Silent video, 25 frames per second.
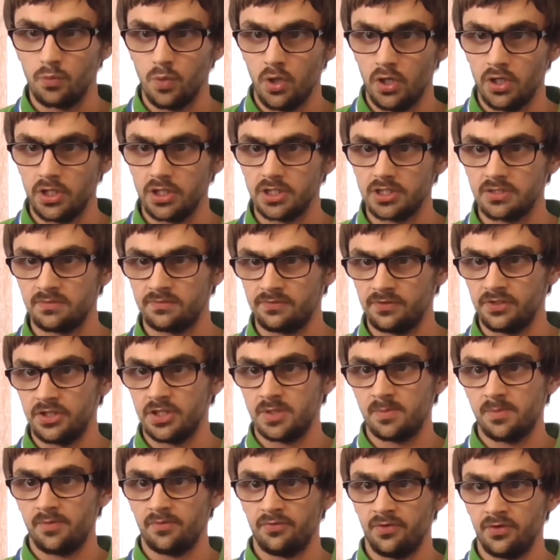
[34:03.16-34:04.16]
works
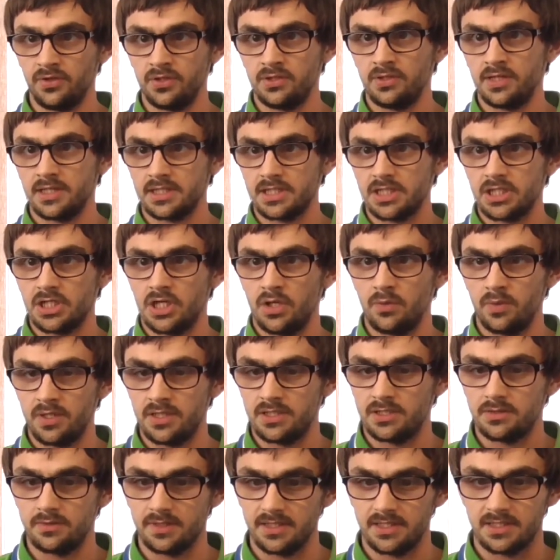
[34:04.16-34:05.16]
first before you actually go
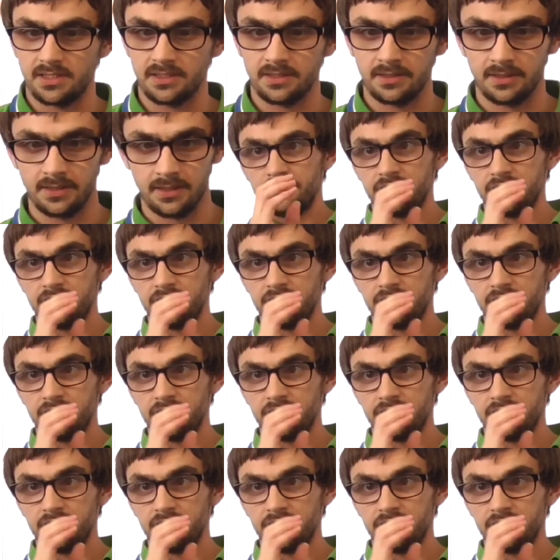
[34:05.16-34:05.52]
into it.